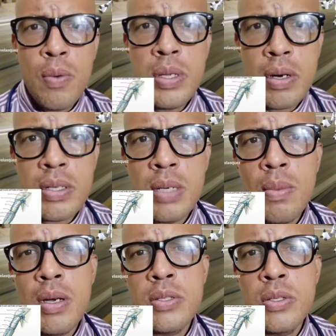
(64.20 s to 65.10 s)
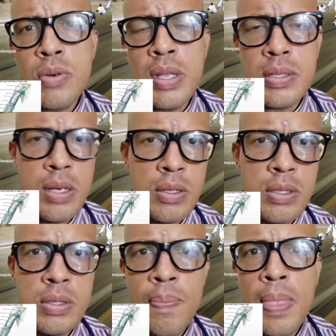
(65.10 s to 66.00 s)
which are similar to train
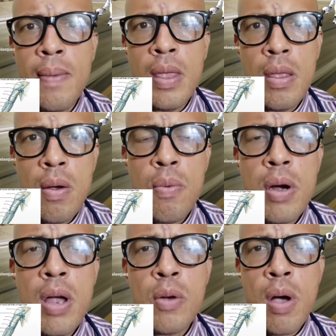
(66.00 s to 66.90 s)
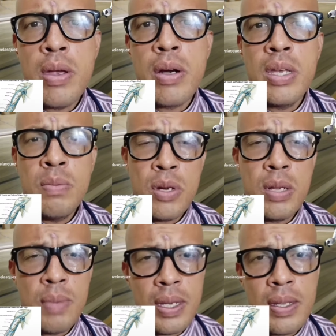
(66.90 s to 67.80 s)
stations, where acquired
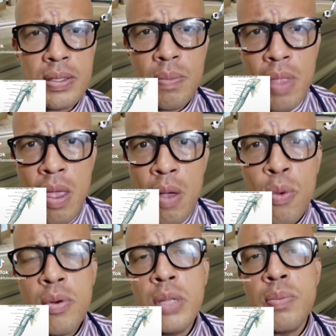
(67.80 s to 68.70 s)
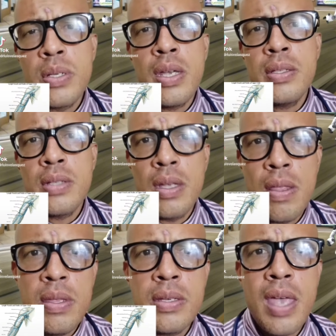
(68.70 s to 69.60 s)
immunity begins, where it presents
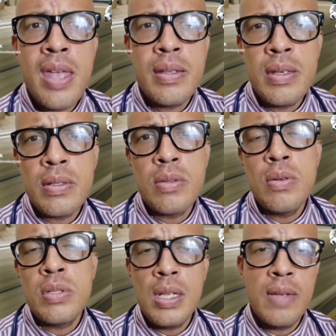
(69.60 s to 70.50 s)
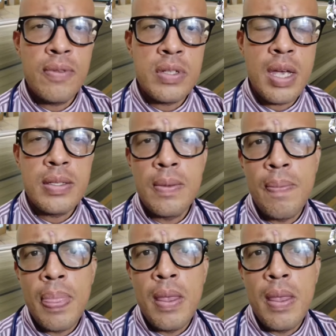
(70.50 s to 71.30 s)
these antigens to T lymphocytes.